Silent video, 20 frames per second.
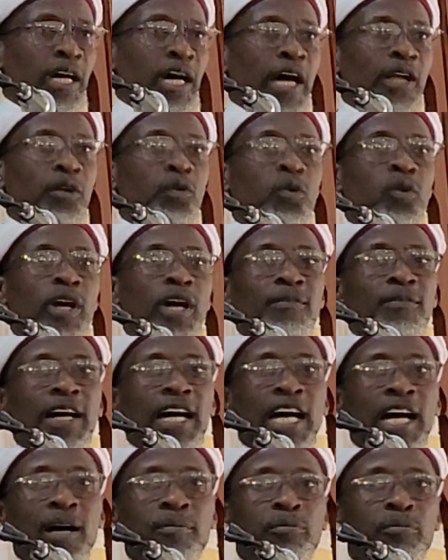And whoever
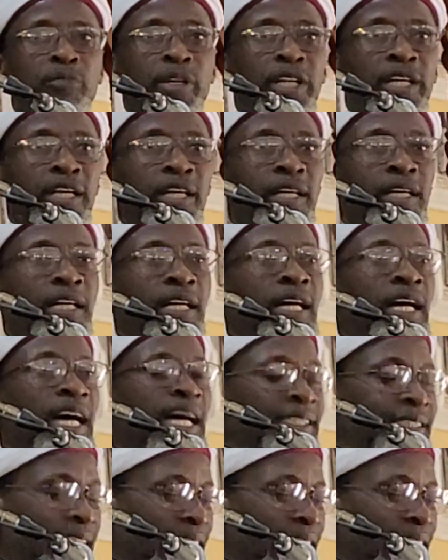harmed me has